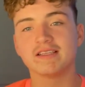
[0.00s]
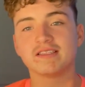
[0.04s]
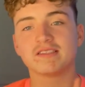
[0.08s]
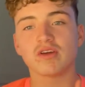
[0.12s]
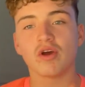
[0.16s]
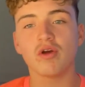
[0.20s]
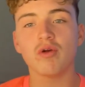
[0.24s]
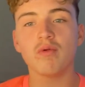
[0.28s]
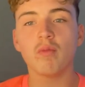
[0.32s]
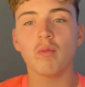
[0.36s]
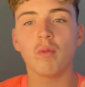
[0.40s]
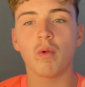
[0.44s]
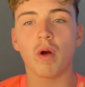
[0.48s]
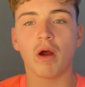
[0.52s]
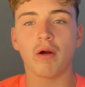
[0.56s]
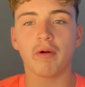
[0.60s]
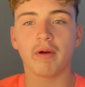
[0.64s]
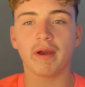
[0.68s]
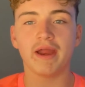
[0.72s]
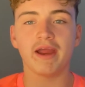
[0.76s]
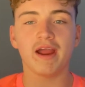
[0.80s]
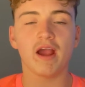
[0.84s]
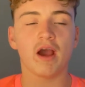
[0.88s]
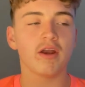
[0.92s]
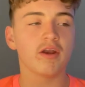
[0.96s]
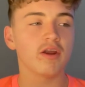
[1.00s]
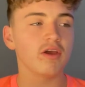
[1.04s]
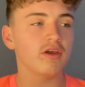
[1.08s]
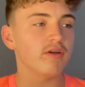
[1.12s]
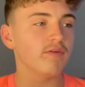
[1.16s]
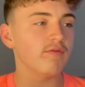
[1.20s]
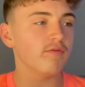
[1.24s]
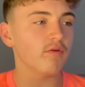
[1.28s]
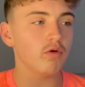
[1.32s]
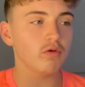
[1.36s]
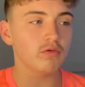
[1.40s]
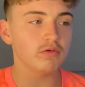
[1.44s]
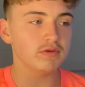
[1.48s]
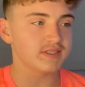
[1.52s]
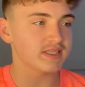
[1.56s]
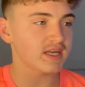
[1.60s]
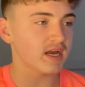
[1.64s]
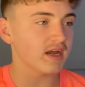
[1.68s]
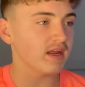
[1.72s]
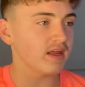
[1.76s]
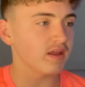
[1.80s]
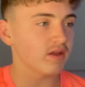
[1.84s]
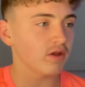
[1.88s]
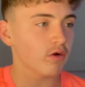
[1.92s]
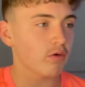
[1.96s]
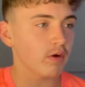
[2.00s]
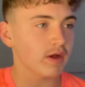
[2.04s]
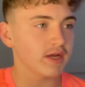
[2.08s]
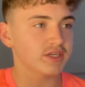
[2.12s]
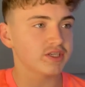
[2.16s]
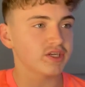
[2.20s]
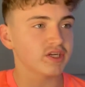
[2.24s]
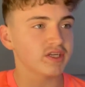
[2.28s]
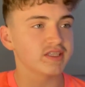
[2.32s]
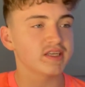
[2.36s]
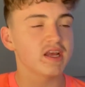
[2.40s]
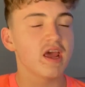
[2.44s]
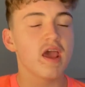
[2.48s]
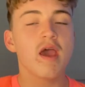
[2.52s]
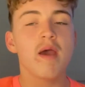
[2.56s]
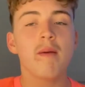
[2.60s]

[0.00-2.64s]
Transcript: Don't worry, I know you've all sent in your questions,